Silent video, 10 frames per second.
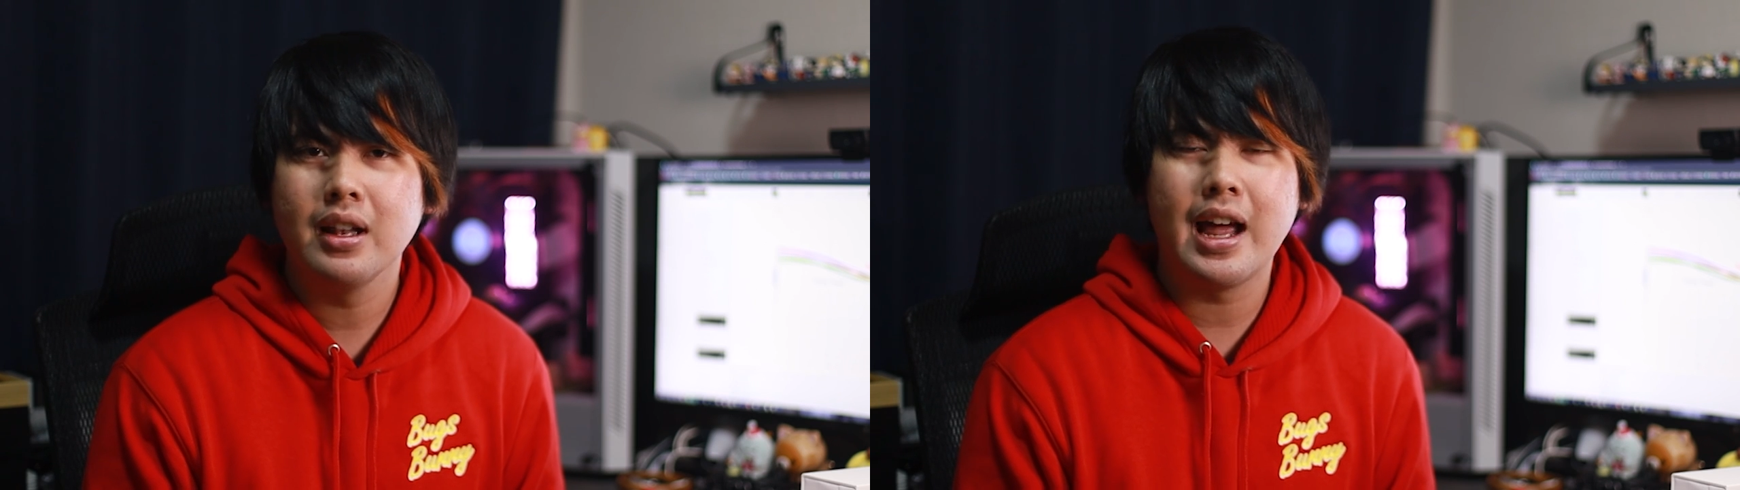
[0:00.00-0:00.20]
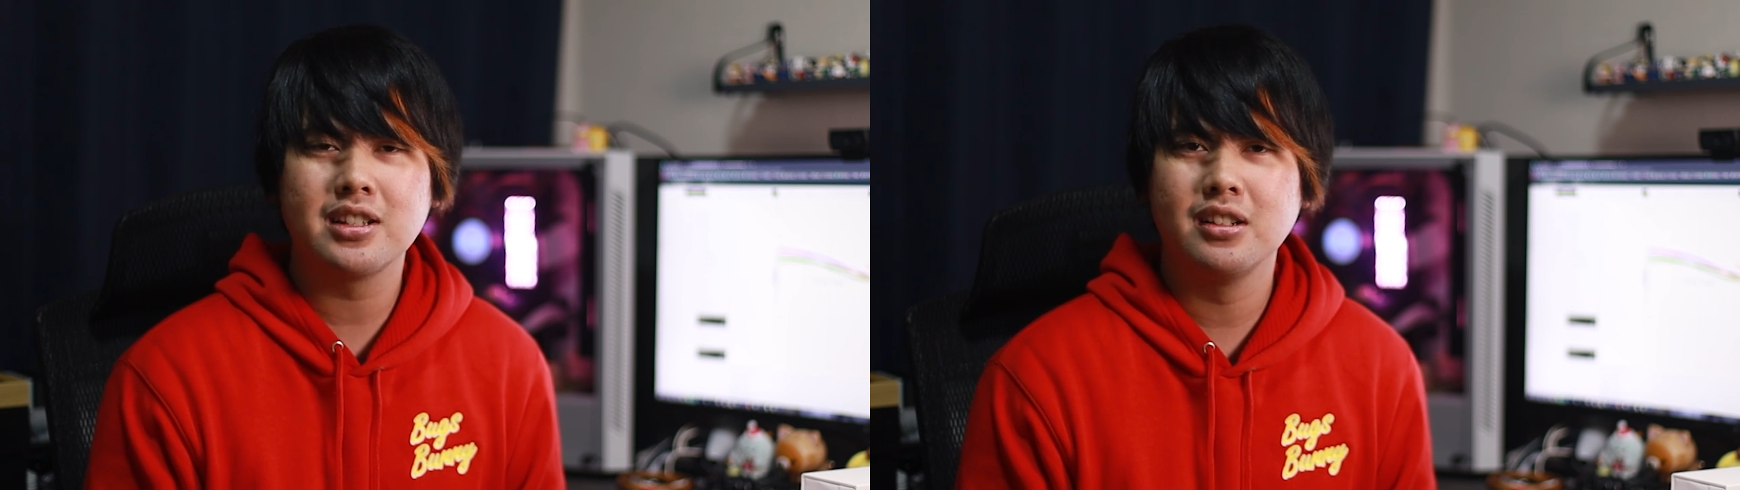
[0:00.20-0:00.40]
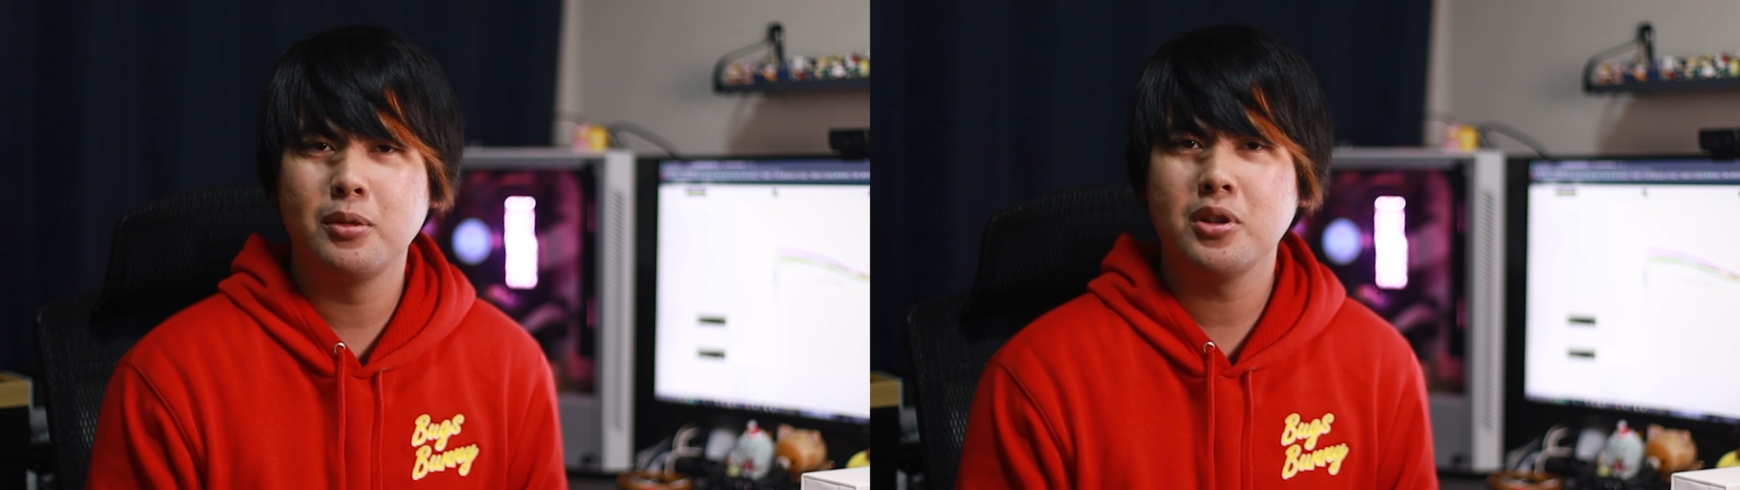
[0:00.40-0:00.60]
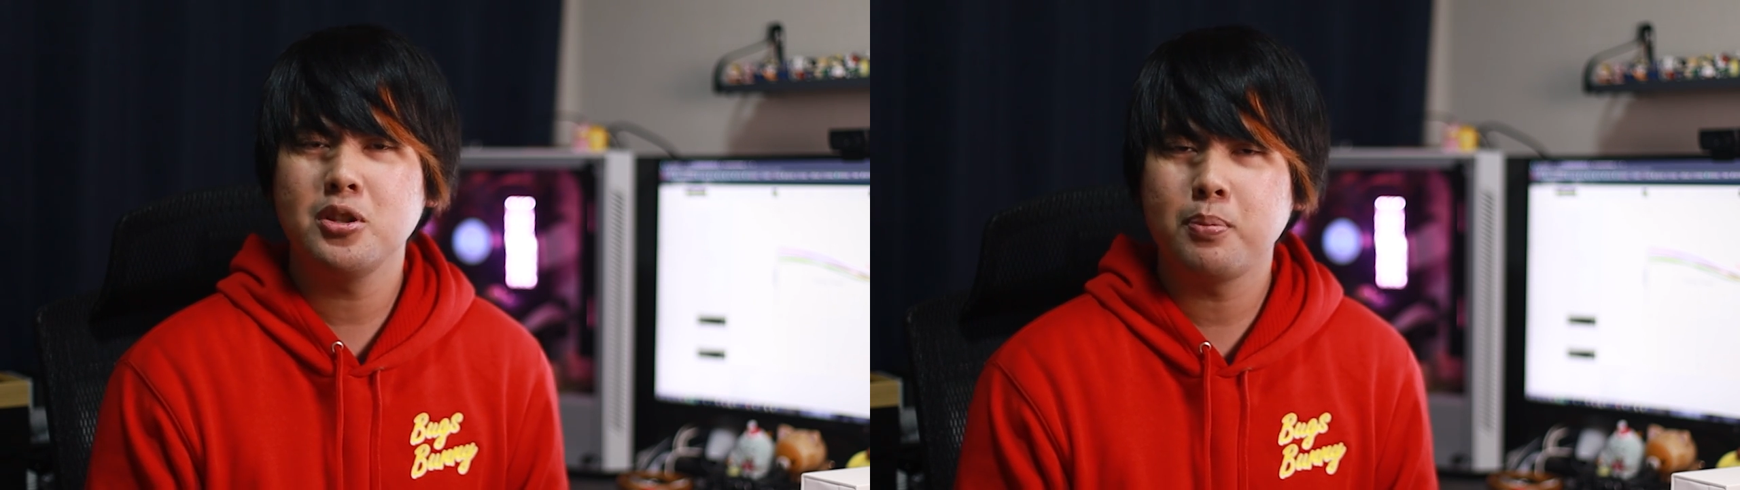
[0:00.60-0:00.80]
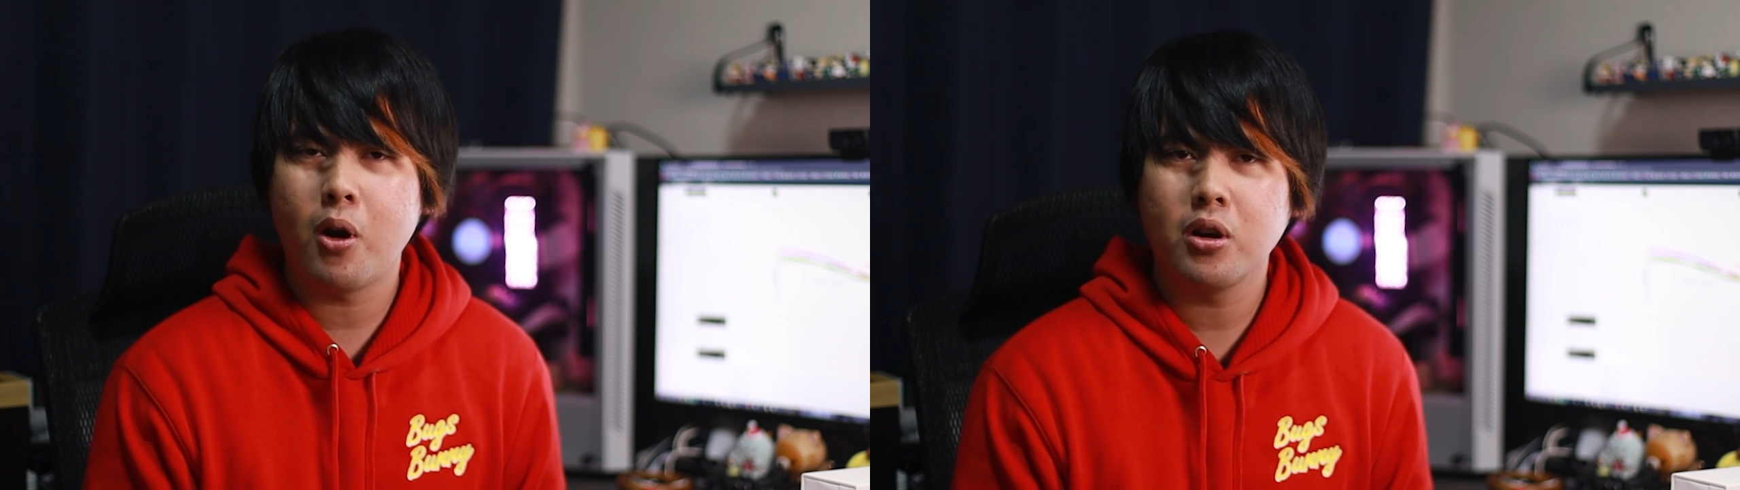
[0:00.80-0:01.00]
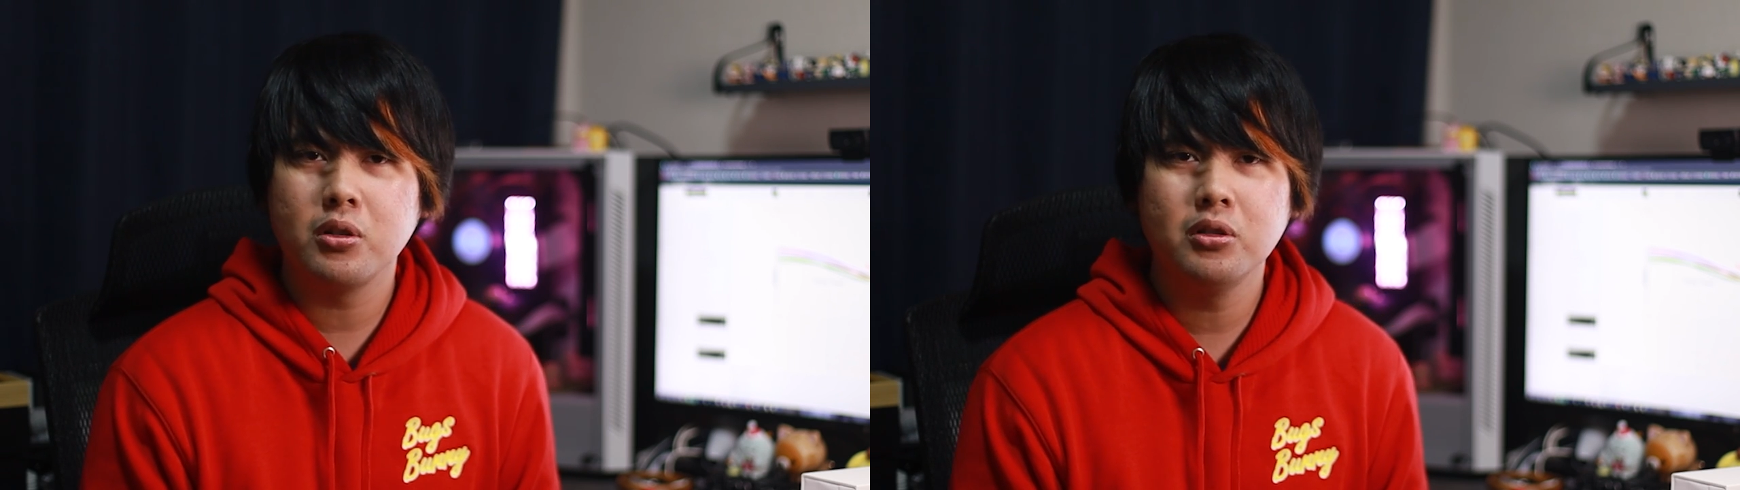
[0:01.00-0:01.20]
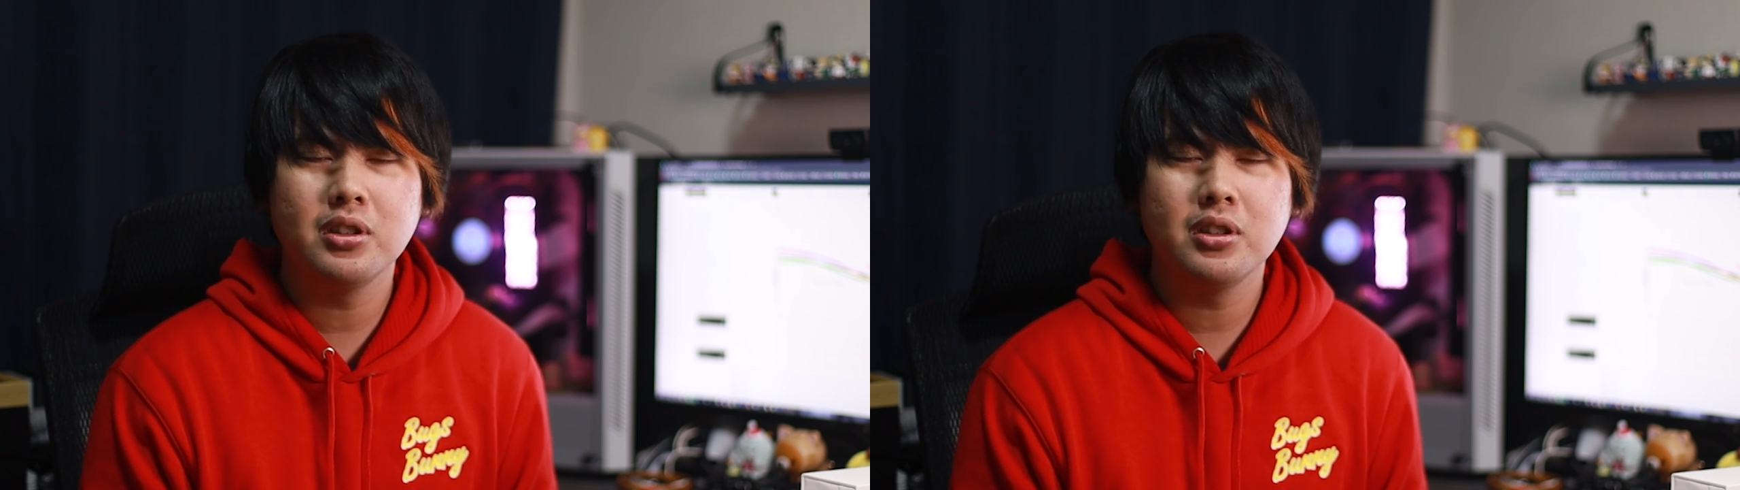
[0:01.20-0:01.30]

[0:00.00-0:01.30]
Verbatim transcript: lacks a little bit of sparkle,